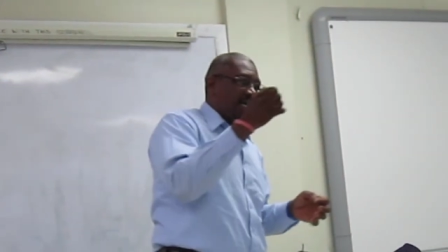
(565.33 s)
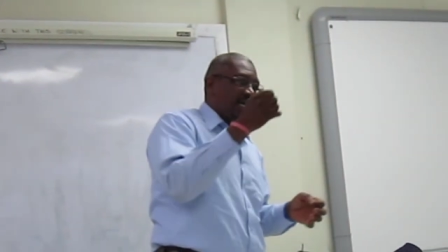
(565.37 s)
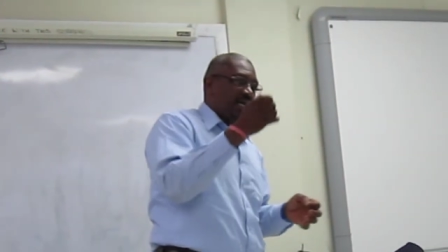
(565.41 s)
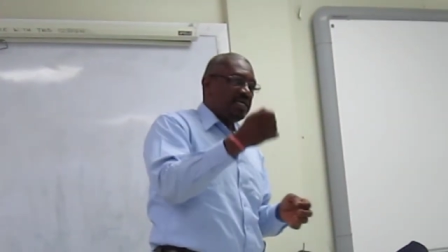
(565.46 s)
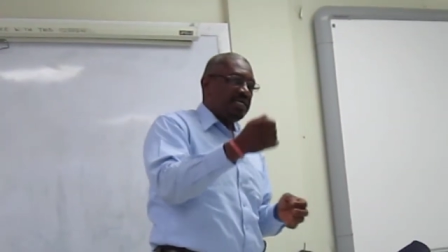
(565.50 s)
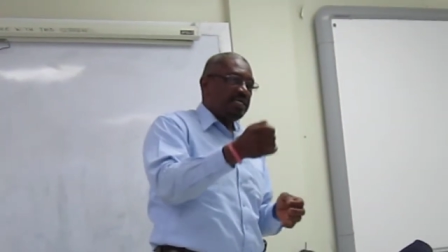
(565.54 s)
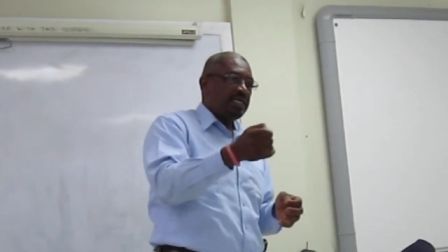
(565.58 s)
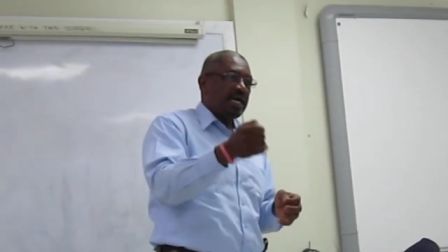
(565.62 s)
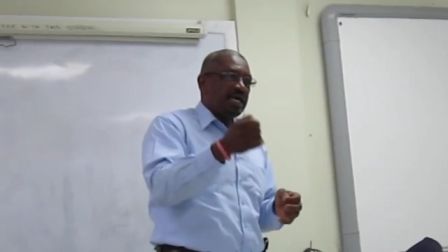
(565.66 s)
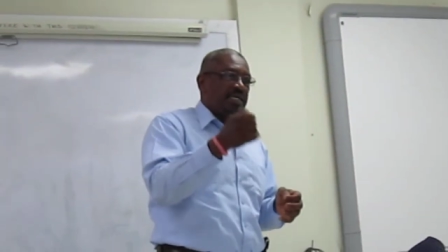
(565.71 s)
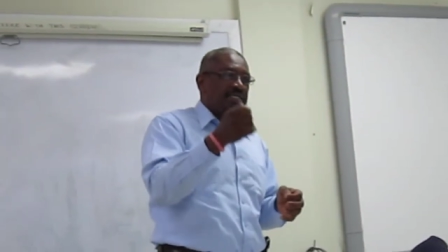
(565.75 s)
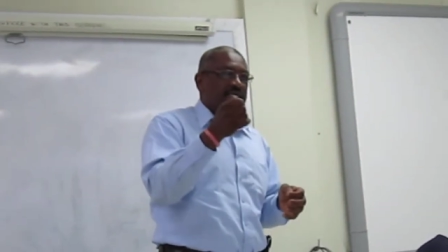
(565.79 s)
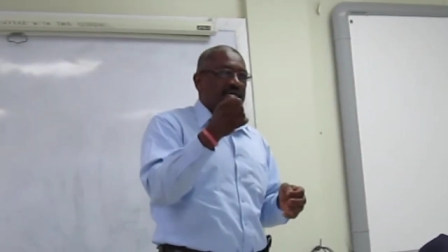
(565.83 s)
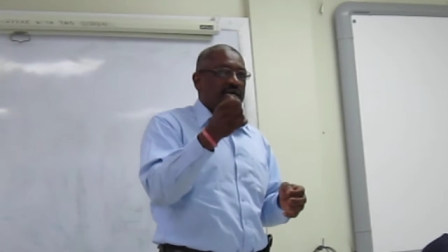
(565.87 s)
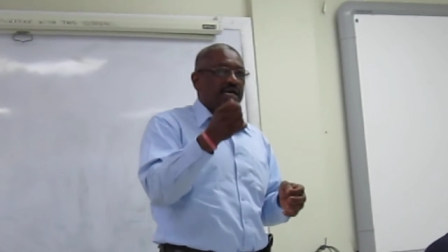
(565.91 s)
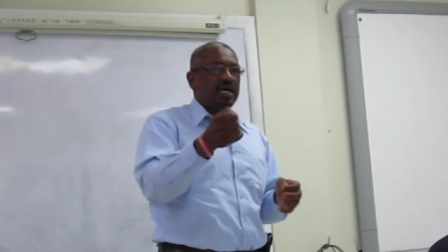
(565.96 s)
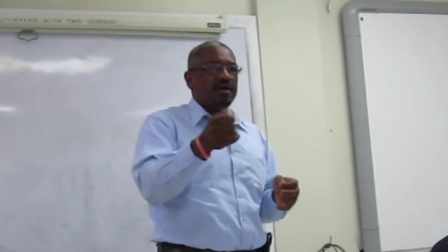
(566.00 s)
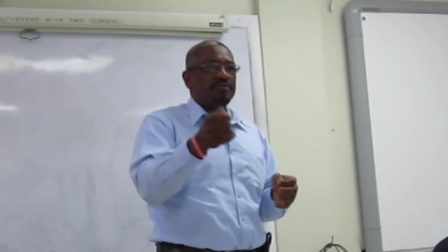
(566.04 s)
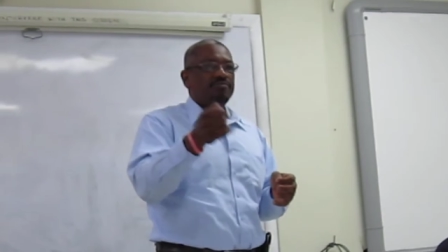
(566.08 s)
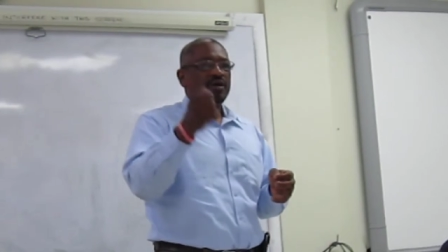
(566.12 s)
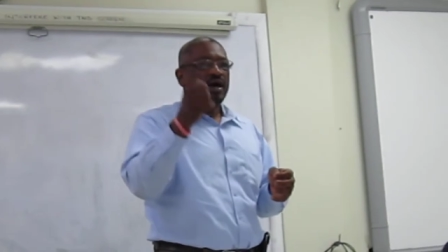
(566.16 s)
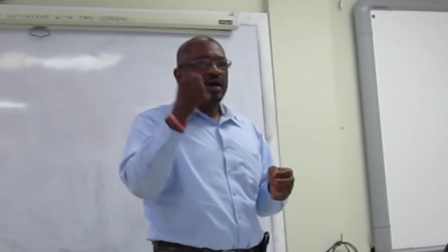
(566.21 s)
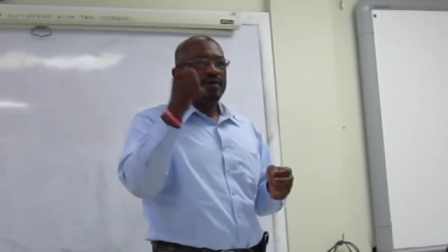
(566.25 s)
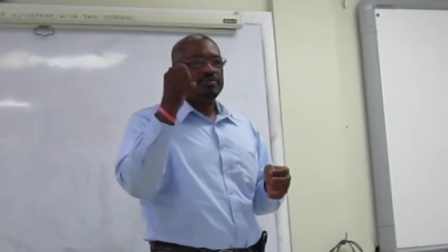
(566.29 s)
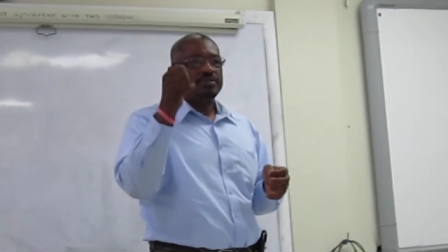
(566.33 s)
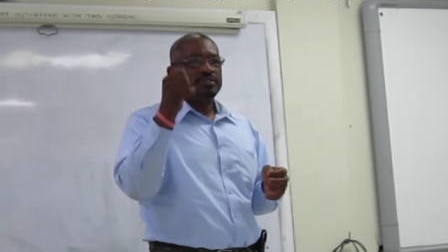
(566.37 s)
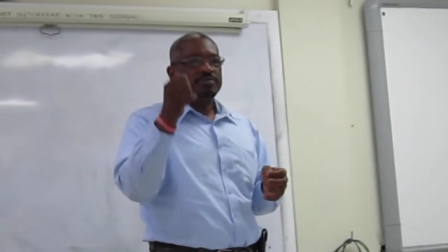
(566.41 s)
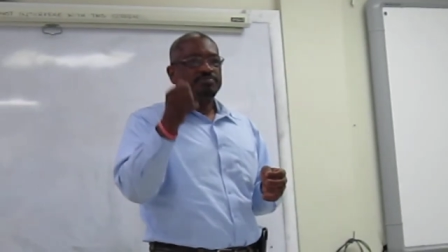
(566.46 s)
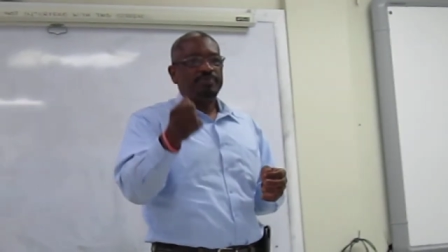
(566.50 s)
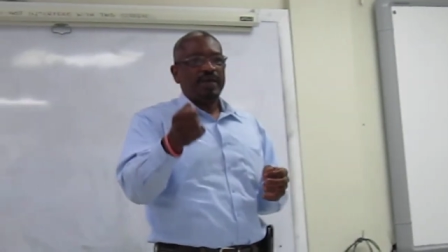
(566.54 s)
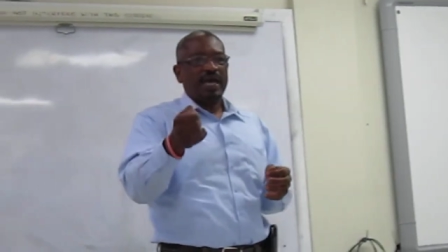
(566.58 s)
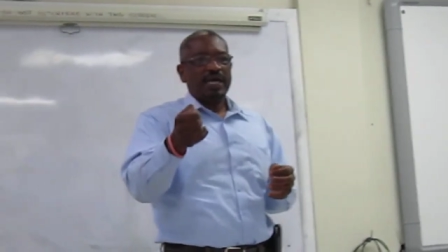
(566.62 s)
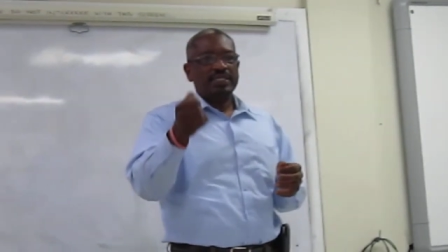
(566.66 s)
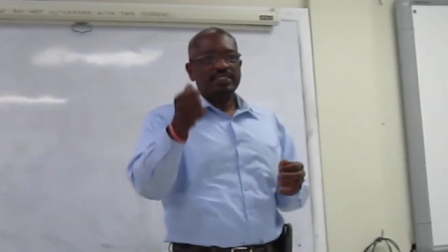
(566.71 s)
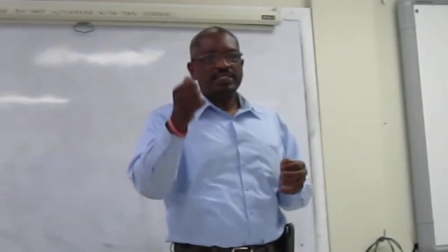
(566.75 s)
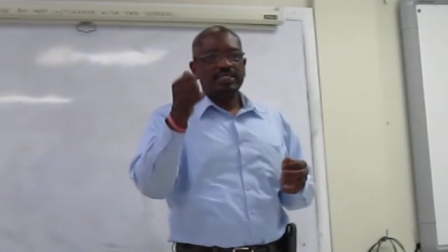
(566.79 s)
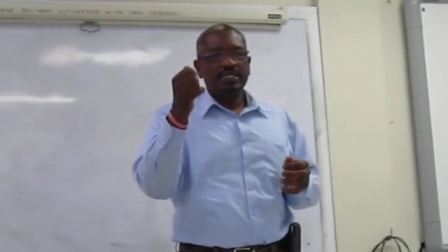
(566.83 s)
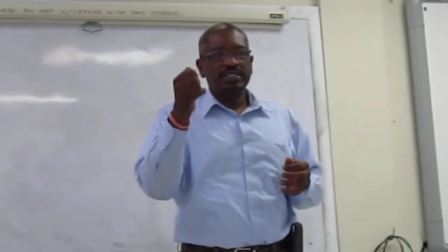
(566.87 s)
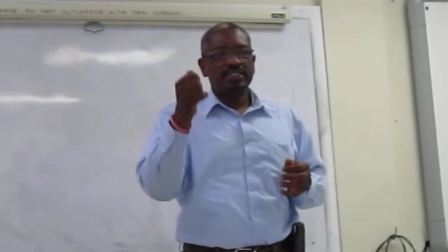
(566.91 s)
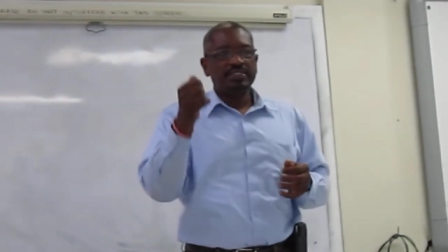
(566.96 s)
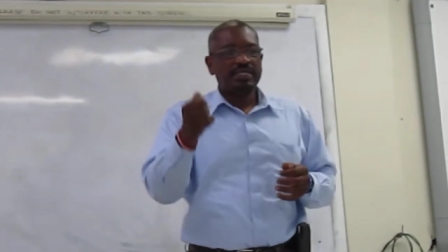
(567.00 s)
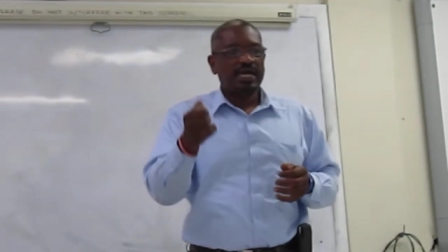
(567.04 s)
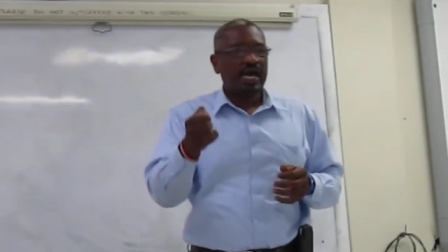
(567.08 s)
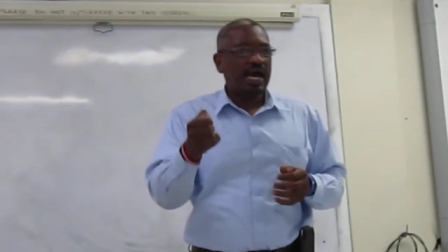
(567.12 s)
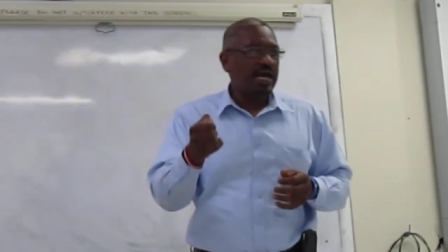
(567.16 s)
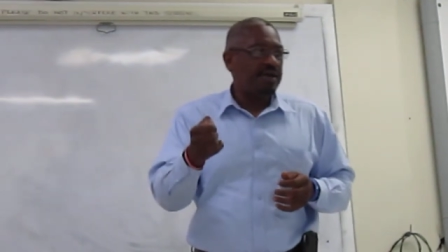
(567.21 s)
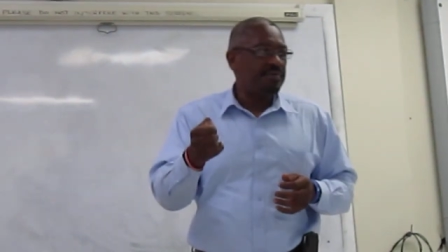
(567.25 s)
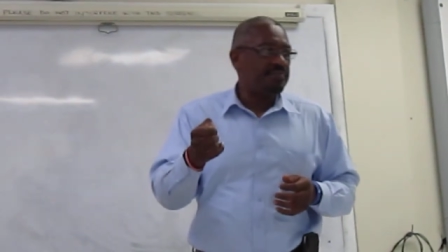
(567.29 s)
he has to have a special
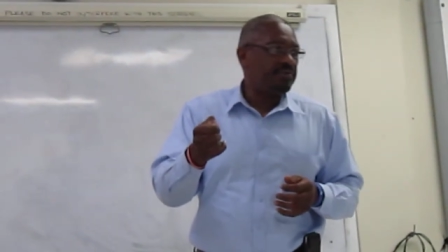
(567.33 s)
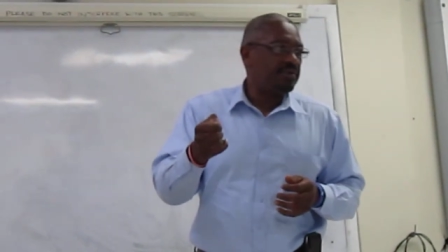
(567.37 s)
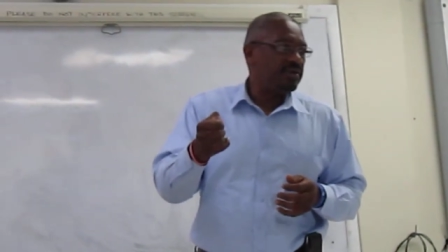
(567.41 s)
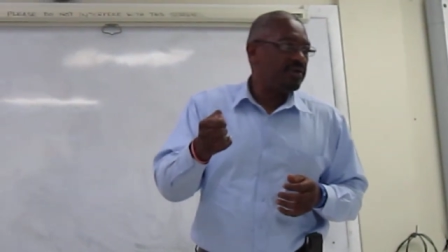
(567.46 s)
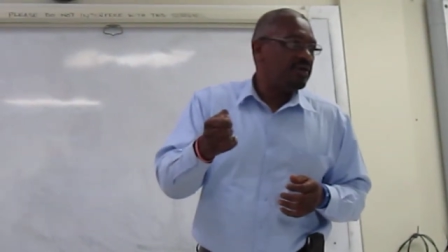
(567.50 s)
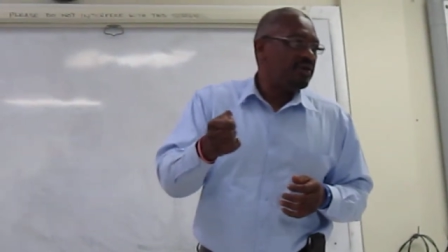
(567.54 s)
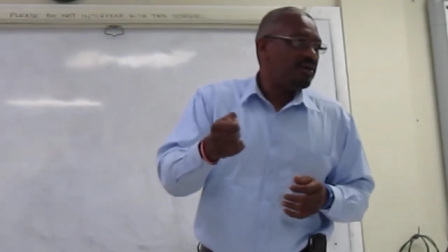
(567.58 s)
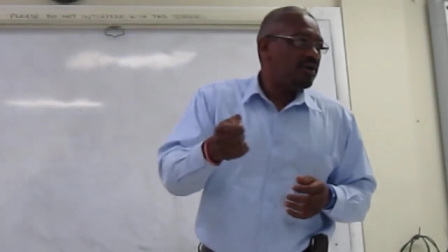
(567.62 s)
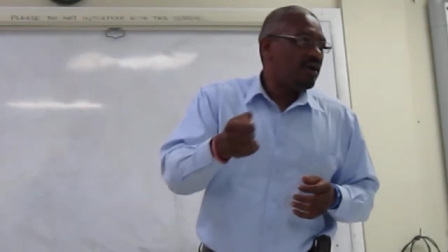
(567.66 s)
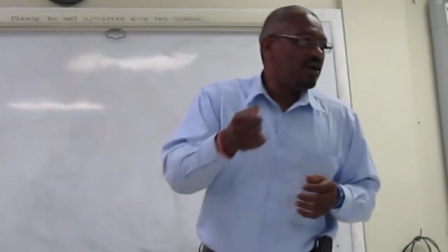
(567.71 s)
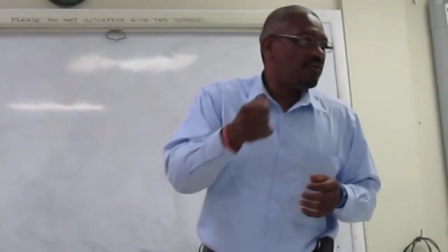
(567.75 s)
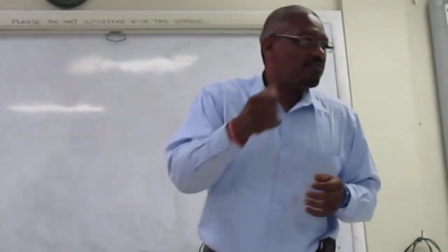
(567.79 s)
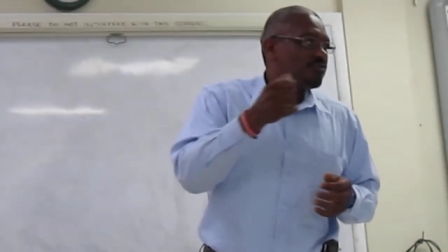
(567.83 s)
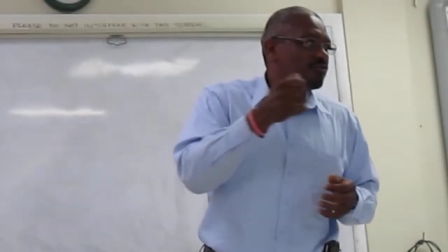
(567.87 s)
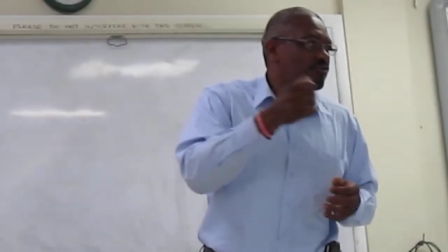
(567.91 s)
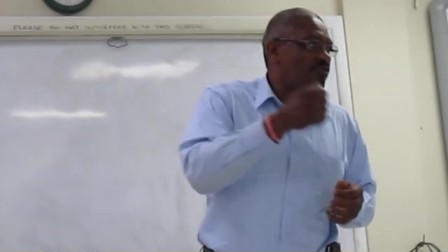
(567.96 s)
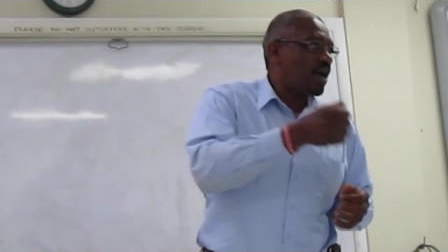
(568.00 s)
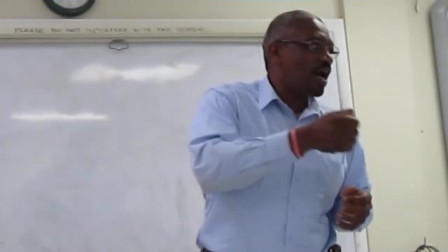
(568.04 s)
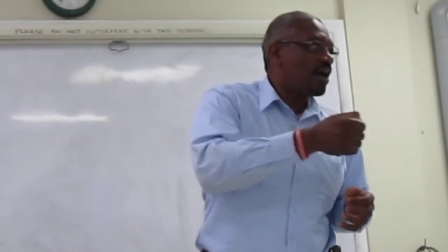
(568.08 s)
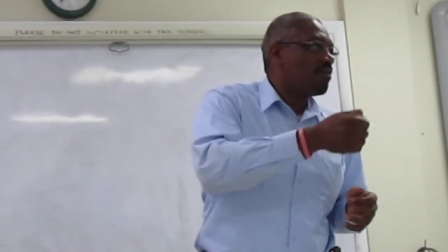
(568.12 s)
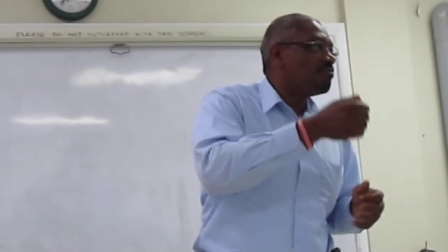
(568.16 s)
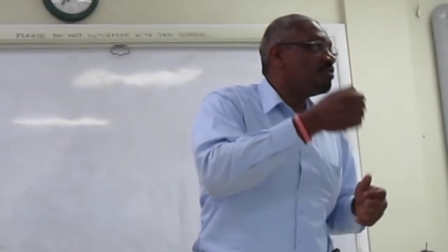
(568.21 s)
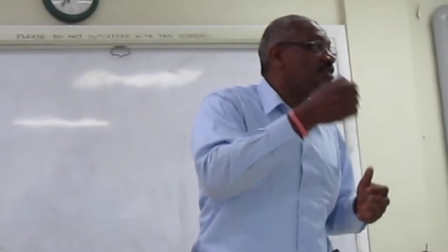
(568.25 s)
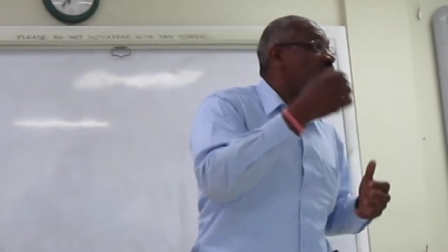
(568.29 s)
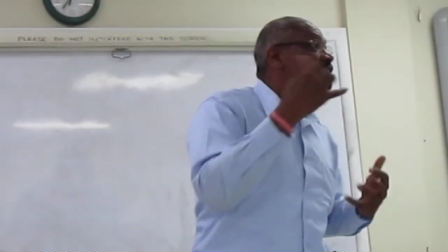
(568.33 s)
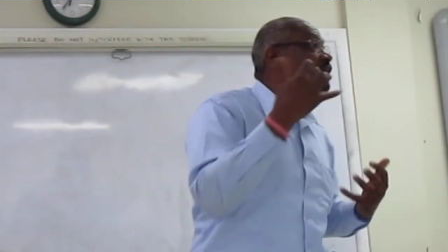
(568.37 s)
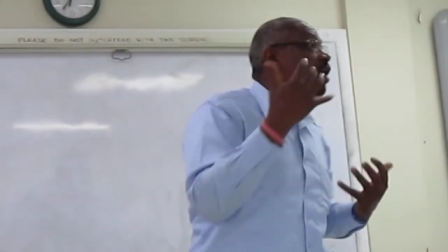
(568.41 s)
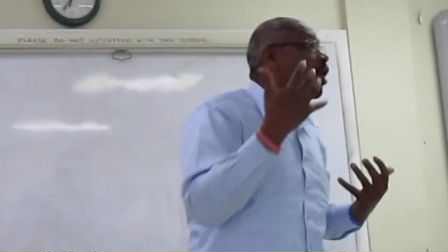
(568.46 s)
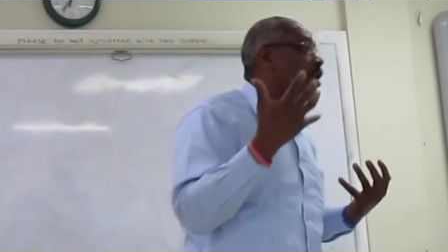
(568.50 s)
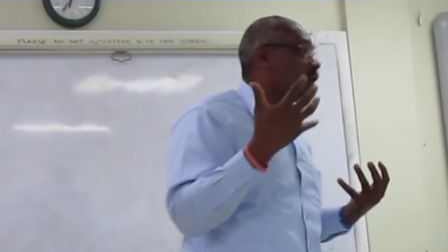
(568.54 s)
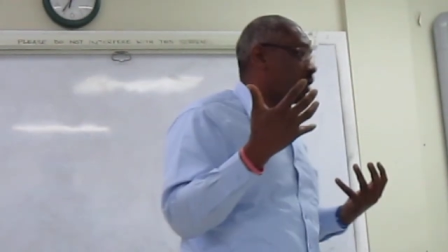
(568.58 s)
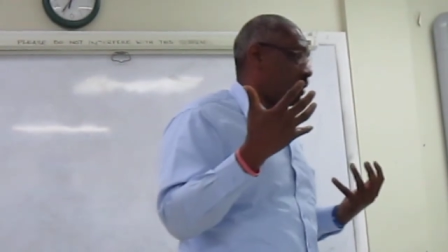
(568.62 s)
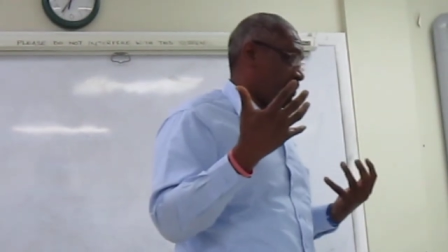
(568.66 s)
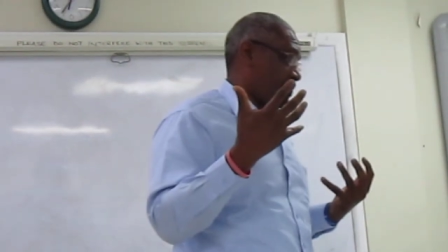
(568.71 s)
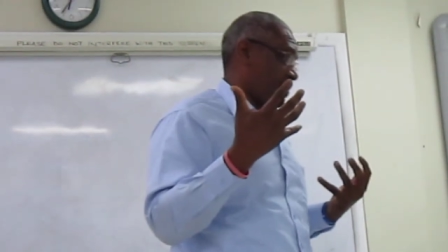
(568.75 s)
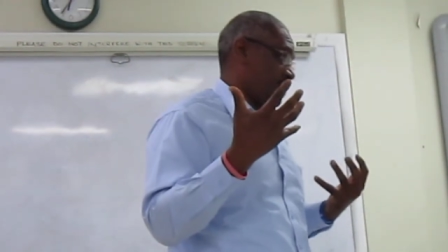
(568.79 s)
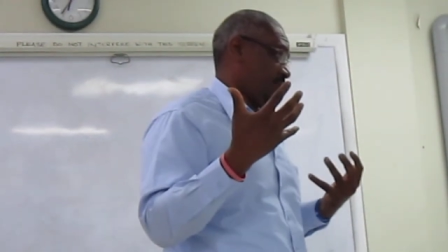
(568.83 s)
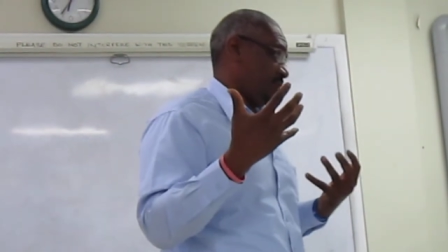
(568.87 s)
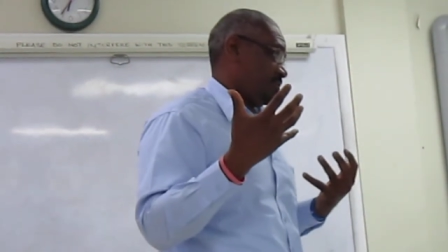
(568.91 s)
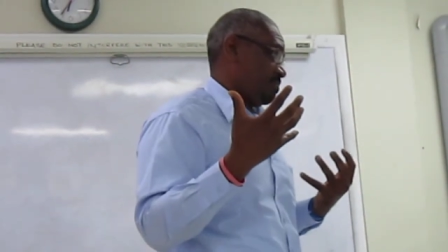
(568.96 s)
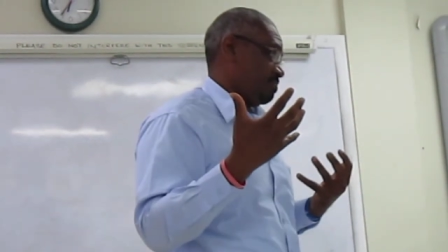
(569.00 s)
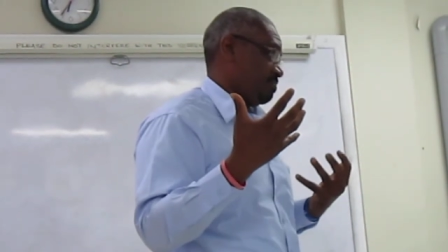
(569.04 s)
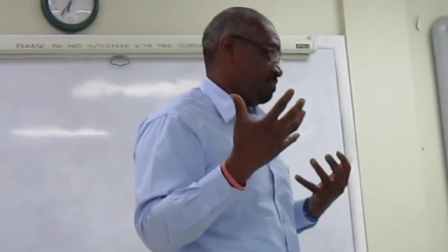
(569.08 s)
type of travel document